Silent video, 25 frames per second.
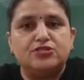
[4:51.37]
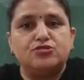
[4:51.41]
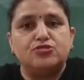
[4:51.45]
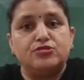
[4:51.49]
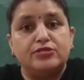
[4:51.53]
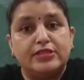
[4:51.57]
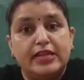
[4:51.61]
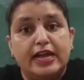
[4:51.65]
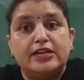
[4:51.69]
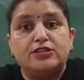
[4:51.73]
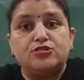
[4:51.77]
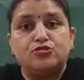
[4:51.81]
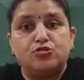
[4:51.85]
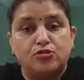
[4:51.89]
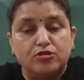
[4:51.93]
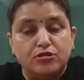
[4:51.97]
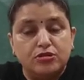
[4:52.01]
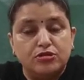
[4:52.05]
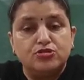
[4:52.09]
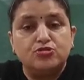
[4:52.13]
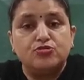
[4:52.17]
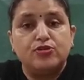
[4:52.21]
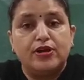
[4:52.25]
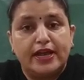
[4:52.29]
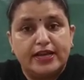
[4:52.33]
So that
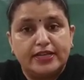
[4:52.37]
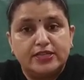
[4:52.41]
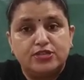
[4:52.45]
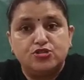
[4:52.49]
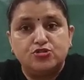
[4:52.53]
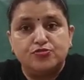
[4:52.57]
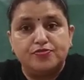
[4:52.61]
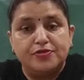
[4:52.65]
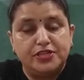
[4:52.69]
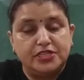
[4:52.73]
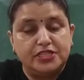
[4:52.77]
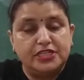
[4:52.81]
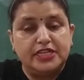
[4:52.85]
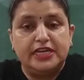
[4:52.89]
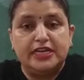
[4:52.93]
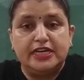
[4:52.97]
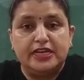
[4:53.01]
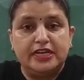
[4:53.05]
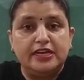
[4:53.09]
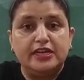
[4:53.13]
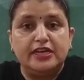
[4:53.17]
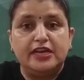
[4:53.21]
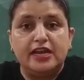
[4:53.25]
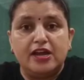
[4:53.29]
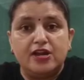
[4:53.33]
also has to be
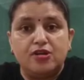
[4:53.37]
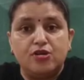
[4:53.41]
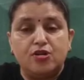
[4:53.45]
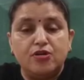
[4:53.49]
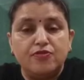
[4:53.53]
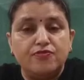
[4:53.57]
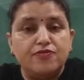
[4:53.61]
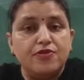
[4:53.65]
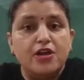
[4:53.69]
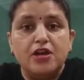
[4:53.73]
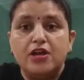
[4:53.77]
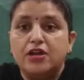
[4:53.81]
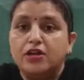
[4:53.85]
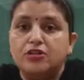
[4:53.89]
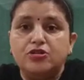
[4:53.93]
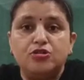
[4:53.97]
taken care of.